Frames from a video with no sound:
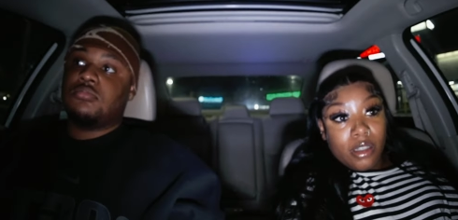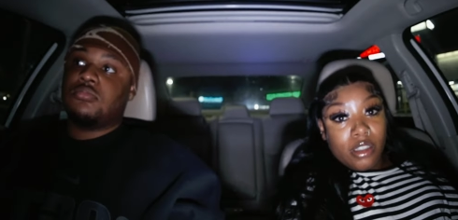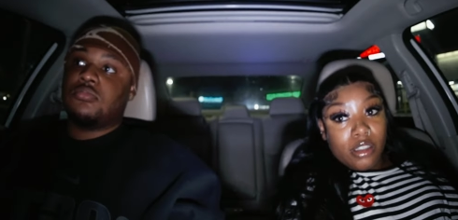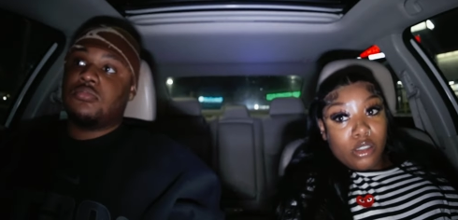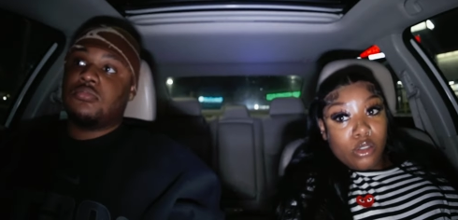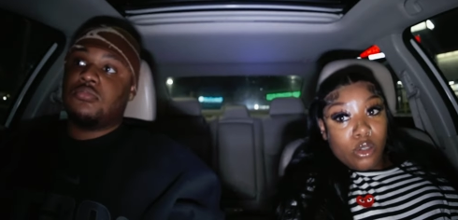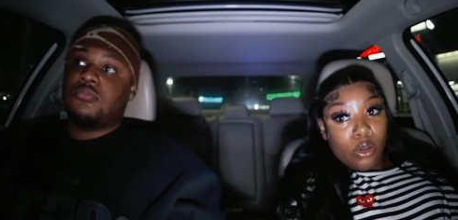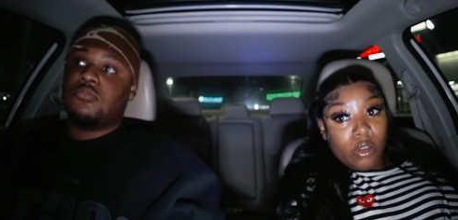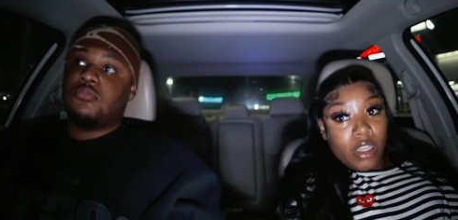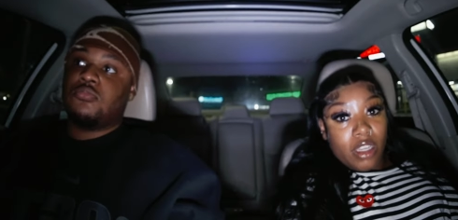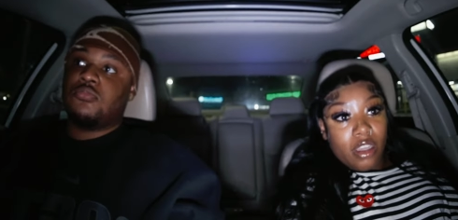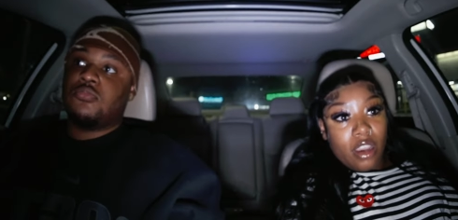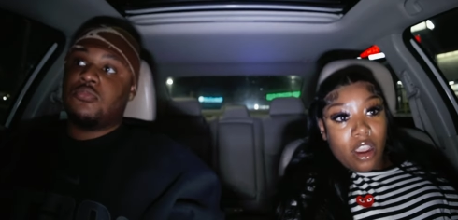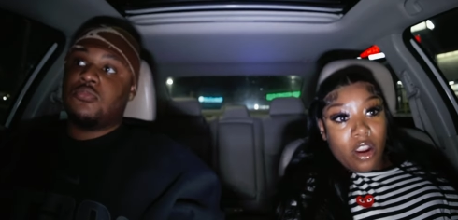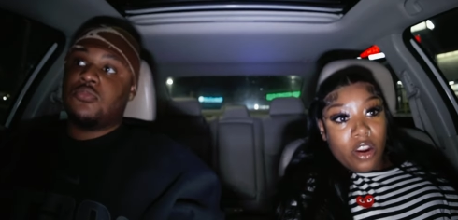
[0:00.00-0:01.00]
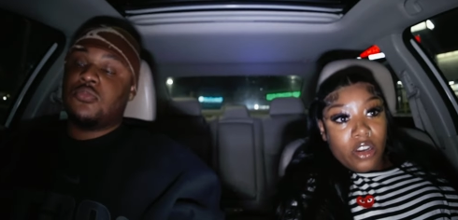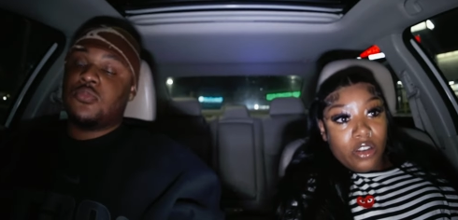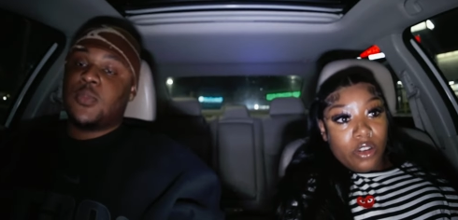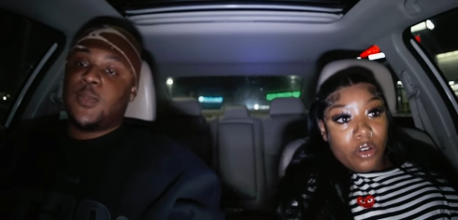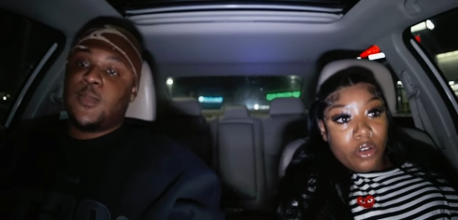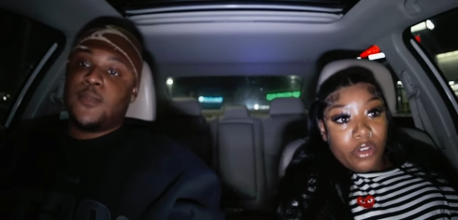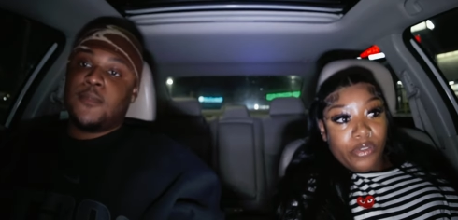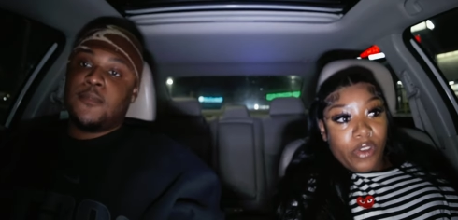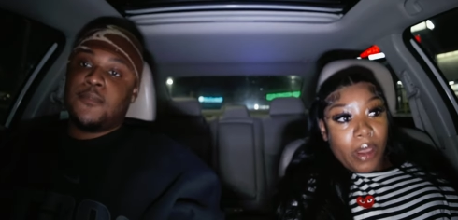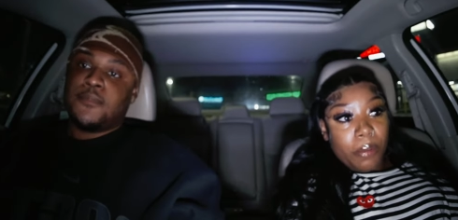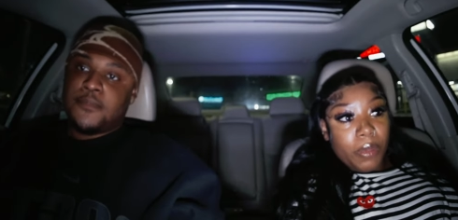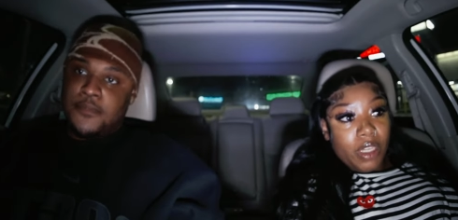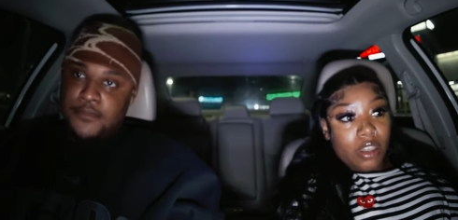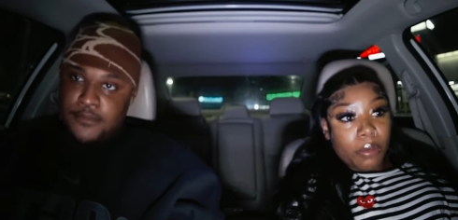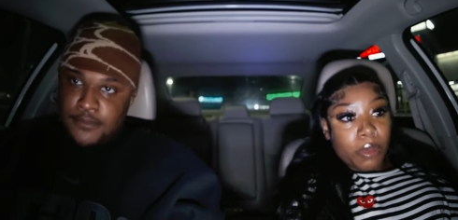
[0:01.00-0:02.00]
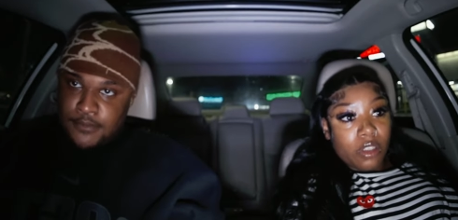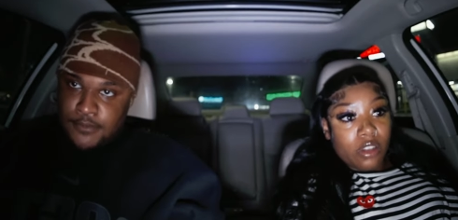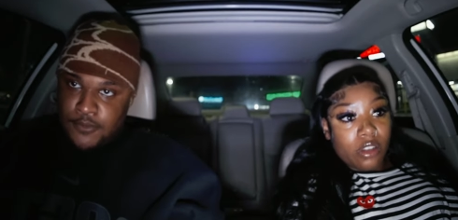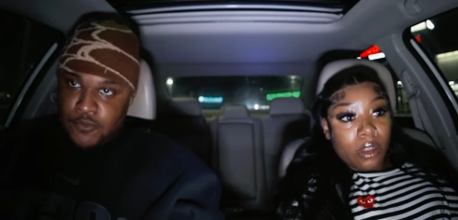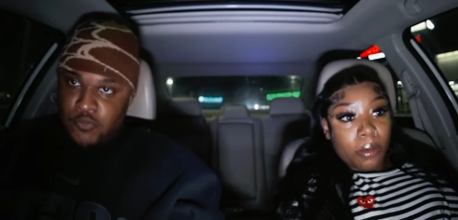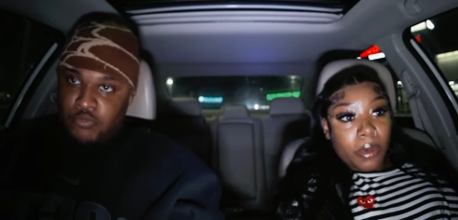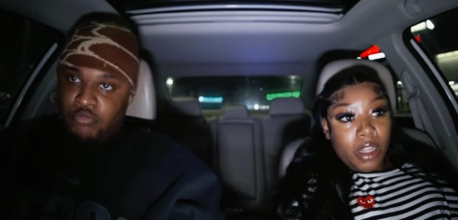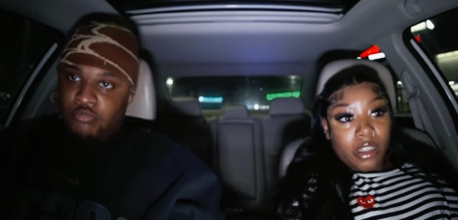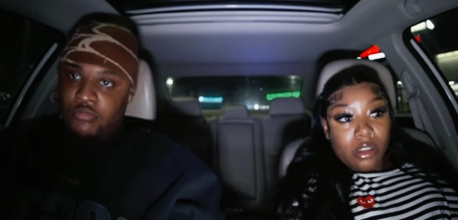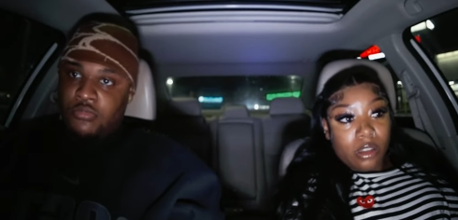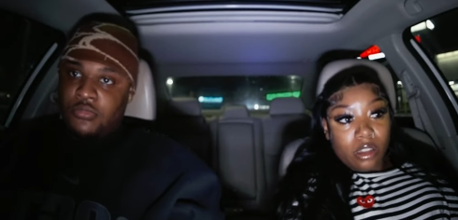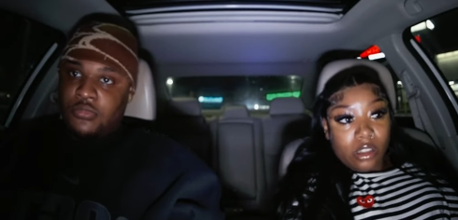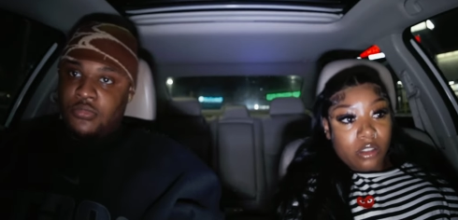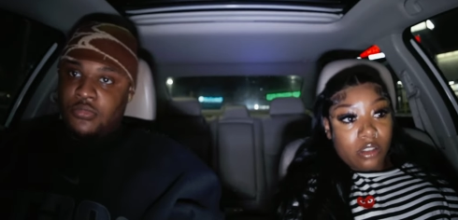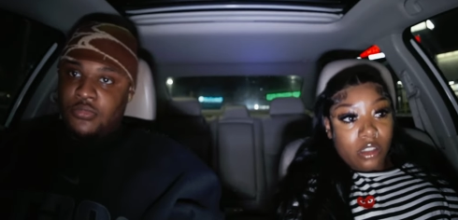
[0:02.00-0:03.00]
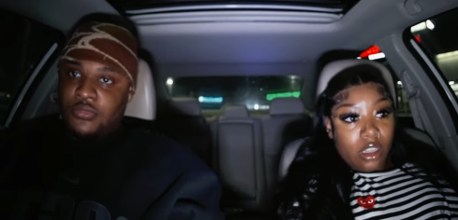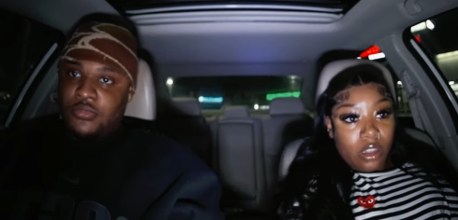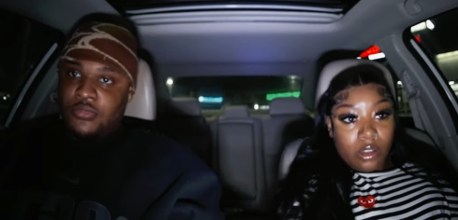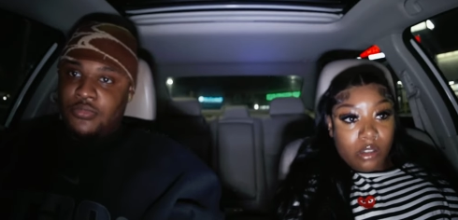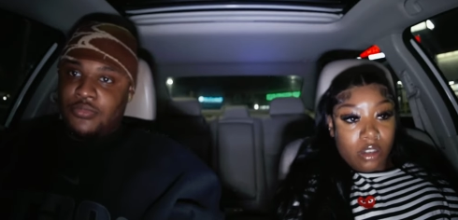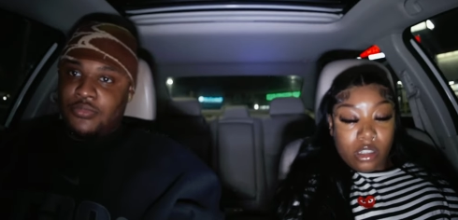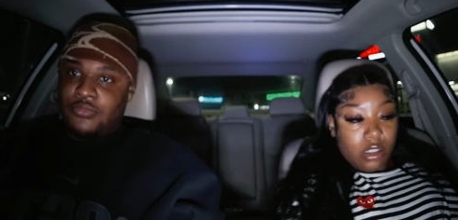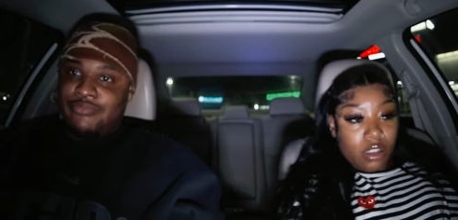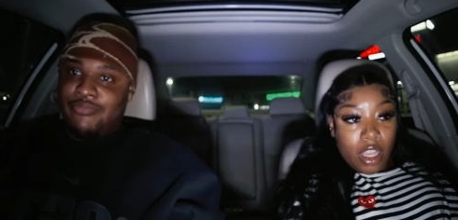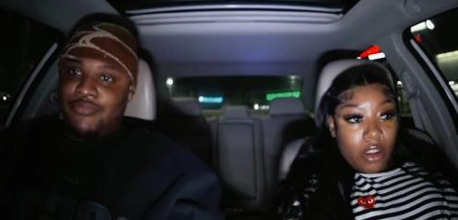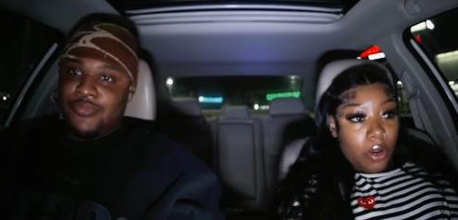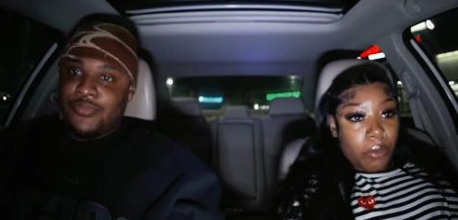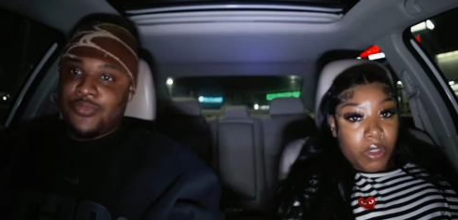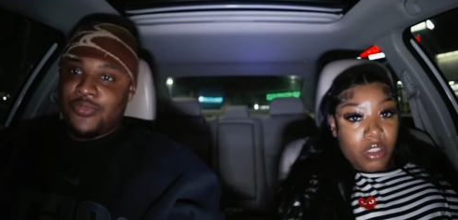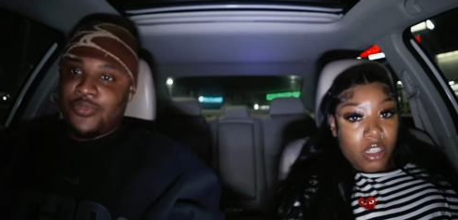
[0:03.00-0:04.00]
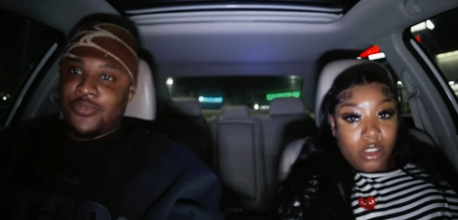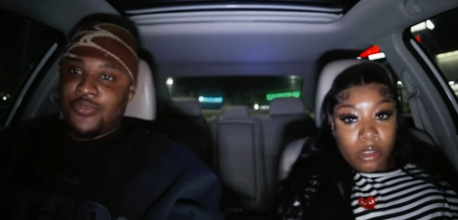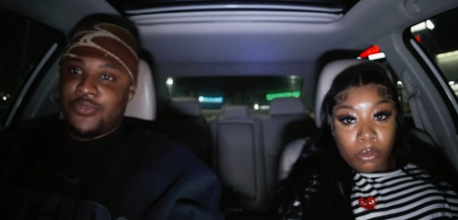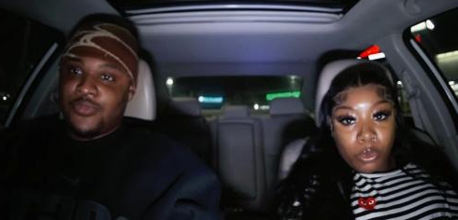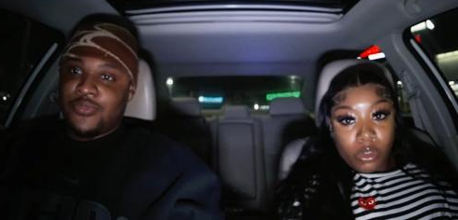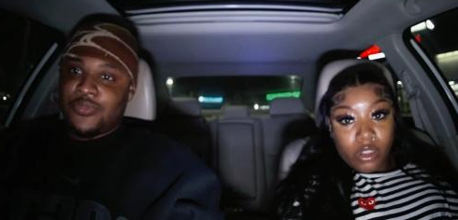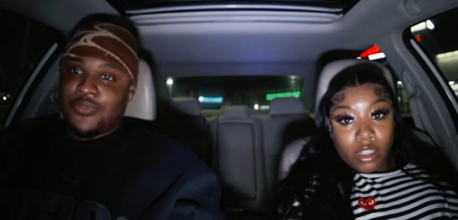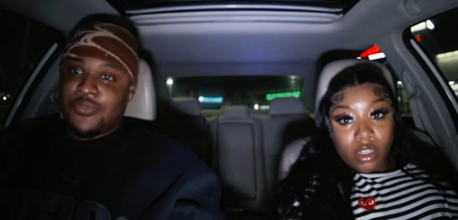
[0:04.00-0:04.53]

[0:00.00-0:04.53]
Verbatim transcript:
Speaker 1: So like, I already know if I meet him in the club, I, there's not. It's not gonna be nothing more